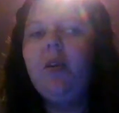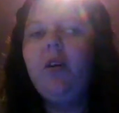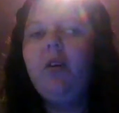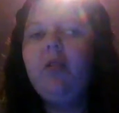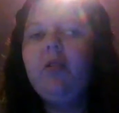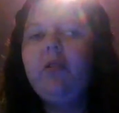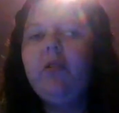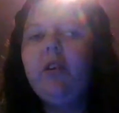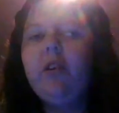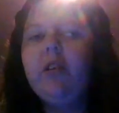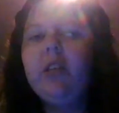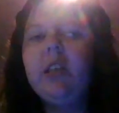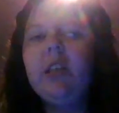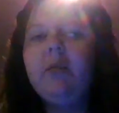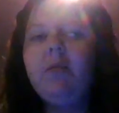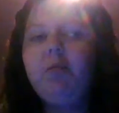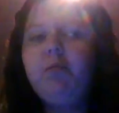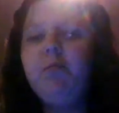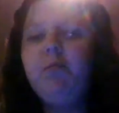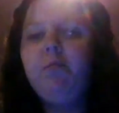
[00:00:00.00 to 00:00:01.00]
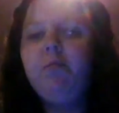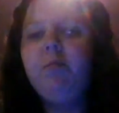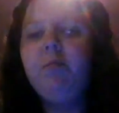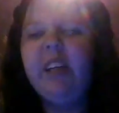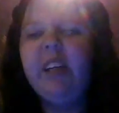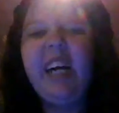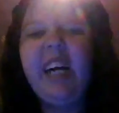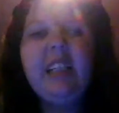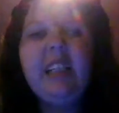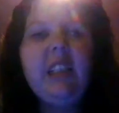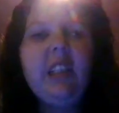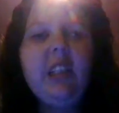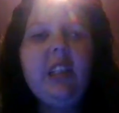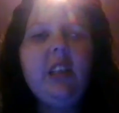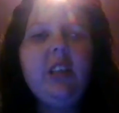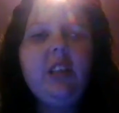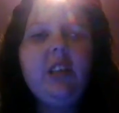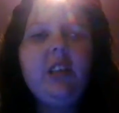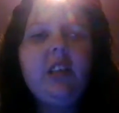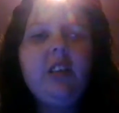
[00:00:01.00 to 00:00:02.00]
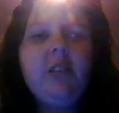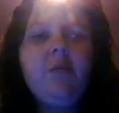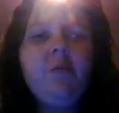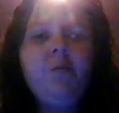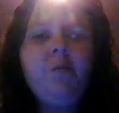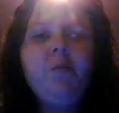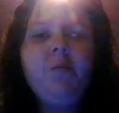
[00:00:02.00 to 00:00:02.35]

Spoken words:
look for is a license,